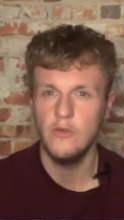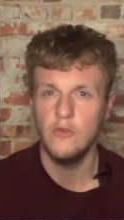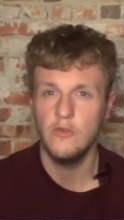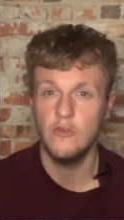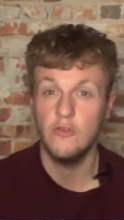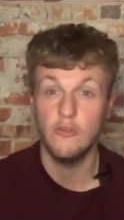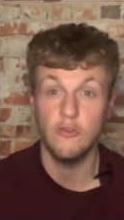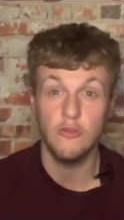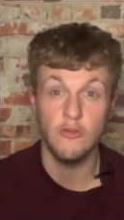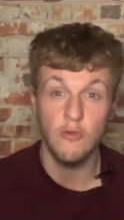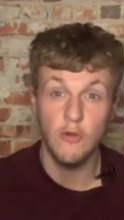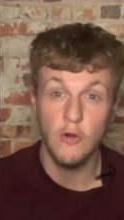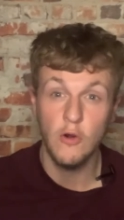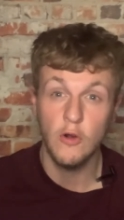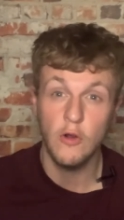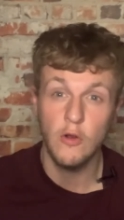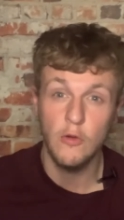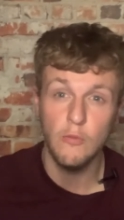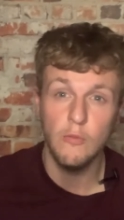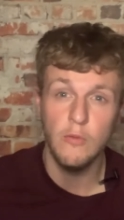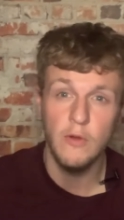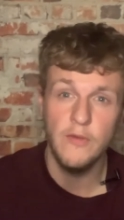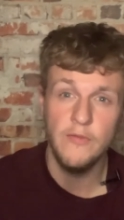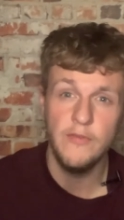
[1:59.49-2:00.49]
drug
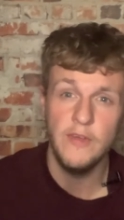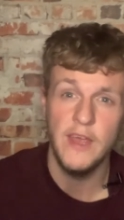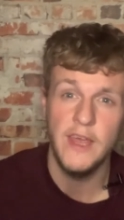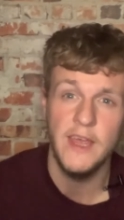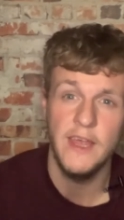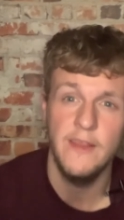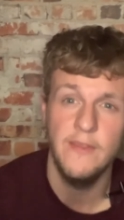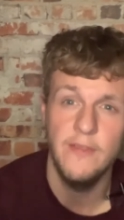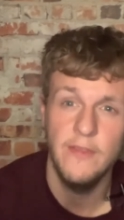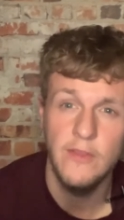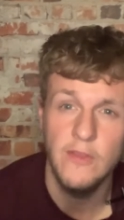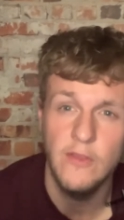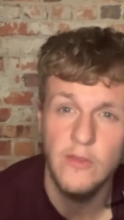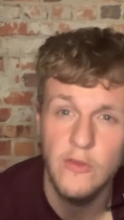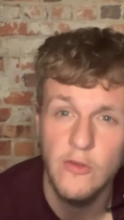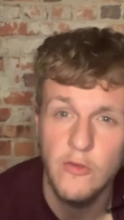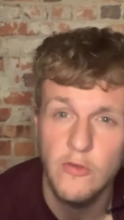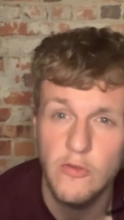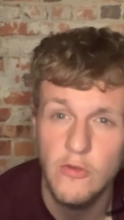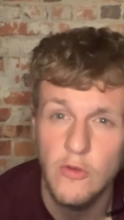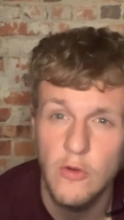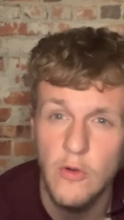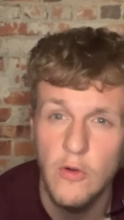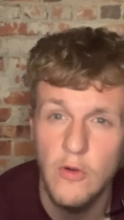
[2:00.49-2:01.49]
within the
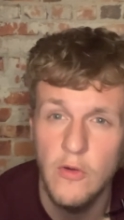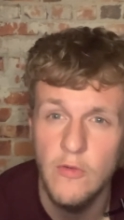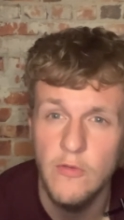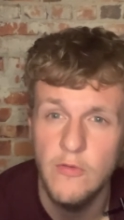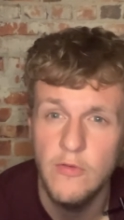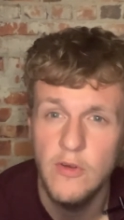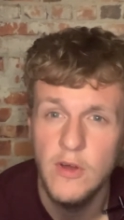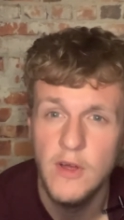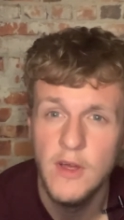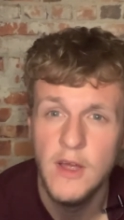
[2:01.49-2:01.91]
sort of